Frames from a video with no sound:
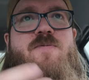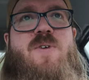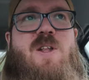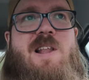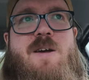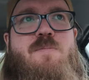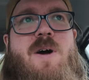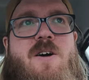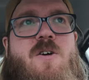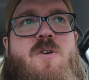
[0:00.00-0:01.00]
feel like
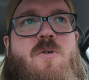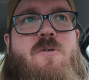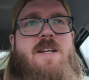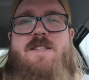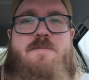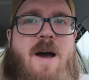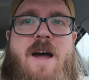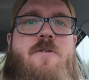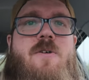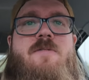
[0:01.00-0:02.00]
my own. It's a
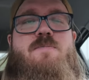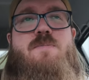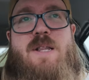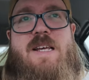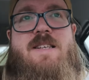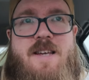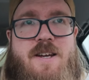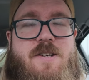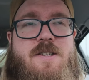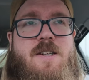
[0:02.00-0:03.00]
matter of pleasing
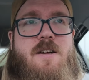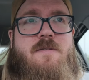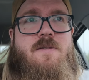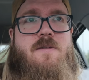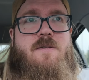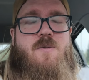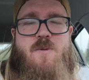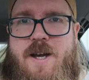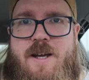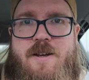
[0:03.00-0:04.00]
yourself.
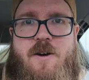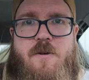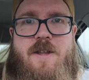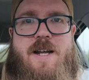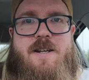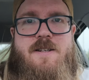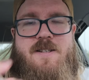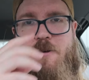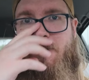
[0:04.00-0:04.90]
Wait, no, that didn't sound